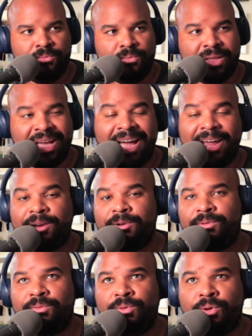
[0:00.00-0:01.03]
the
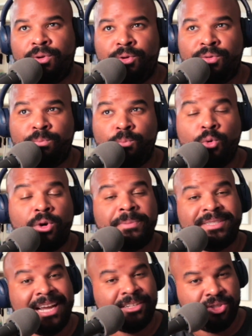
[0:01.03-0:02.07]
higher or more
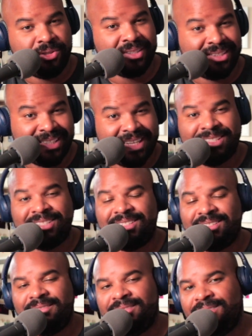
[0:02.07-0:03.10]
potential
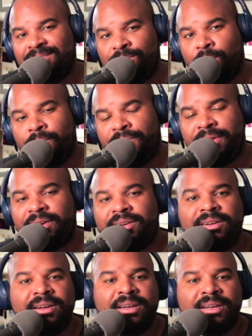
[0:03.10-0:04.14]
exists over there,
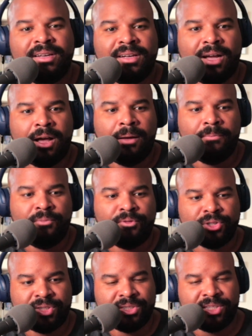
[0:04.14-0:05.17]

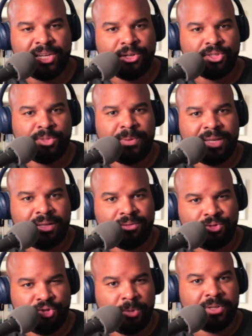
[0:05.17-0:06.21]
versus here just being
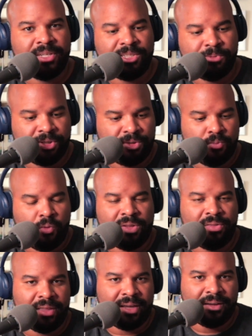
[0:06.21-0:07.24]
super niche for just
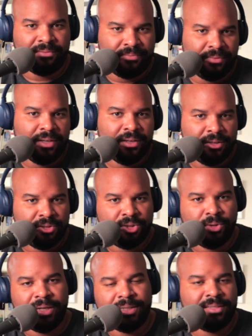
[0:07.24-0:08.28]
one thing of
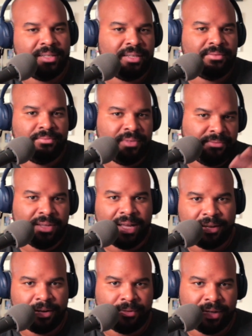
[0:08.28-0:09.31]
toy hunting and
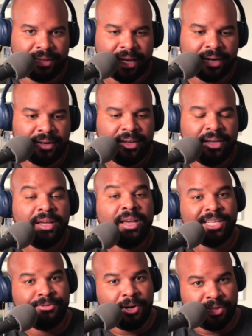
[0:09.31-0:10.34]
vlogging around that,
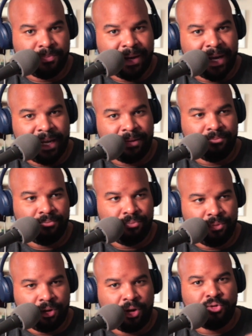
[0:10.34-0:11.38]
as far as my
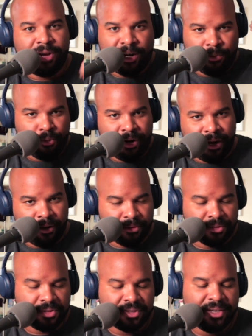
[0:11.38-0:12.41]
creator brain
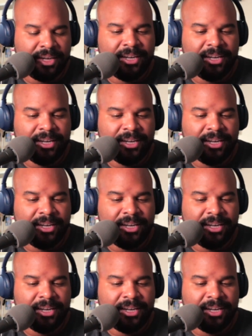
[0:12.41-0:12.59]
goes.